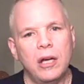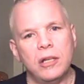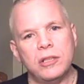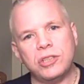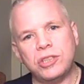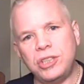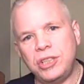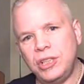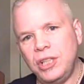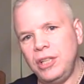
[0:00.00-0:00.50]

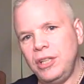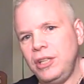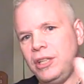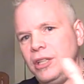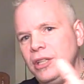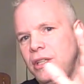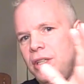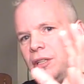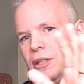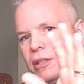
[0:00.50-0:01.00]

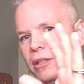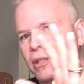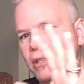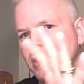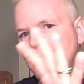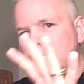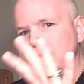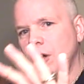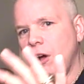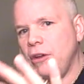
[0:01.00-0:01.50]

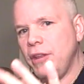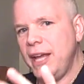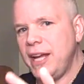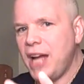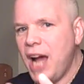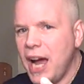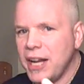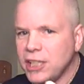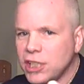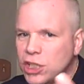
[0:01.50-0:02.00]
They
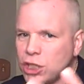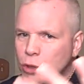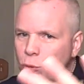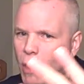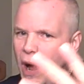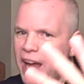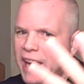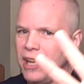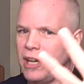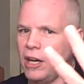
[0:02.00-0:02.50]
kind of
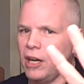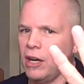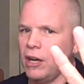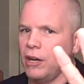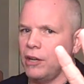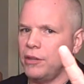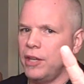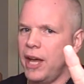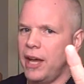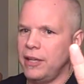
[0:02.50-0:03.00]
sway
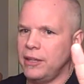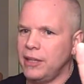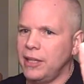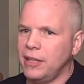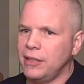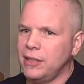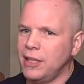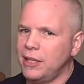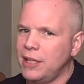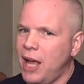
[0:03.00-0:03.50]
her.
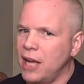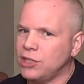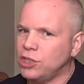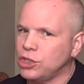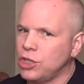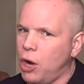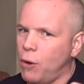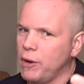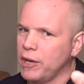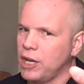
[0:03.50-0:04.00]
They're not
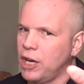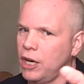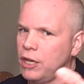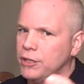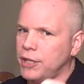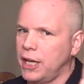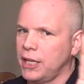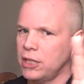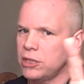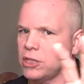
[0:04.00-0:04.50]
showing her
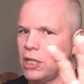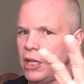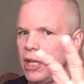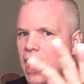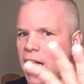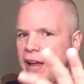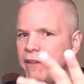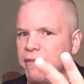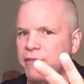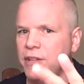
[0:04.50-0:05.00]
that it's a
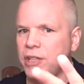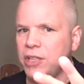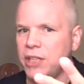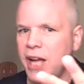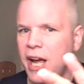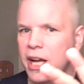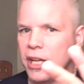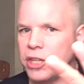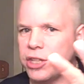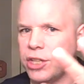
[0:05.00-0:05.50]
life and
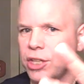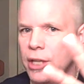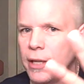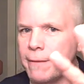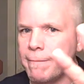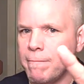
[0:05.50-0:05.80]
death